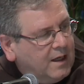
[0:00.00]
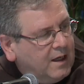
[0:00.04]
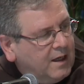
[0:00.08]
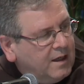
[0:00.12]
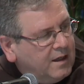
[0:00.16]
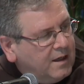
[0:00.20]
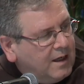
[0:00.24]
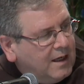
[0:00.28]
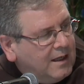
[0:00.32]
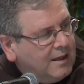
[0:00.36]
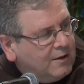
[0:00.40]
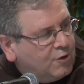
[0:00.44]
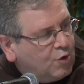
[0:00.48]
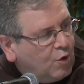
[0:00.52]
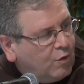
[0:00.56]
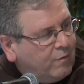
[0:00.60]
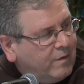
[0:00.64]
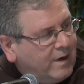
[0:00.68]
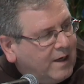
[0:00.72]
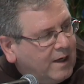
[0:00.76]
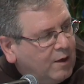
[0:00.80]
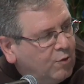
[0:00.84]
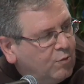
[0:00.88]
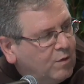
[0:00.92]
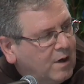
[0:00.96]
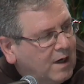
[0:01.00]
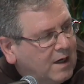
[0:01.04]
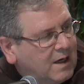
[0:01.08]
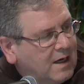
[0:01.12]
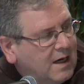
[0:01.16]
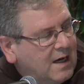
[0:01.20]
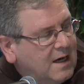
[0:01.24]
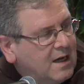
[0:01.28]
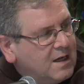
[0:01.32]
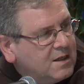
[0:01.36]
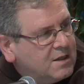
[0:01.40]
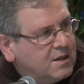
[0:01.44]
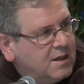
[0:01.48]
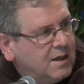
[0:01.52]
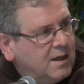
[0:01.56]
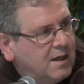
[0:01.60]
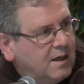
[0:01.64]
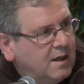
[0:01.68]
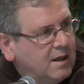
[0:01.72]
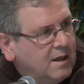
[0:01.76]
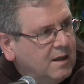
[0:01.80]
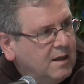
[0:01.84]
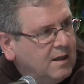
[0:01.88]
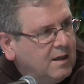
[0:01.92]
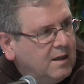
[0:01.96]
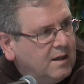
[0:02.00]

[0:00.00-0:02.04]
with their parishes,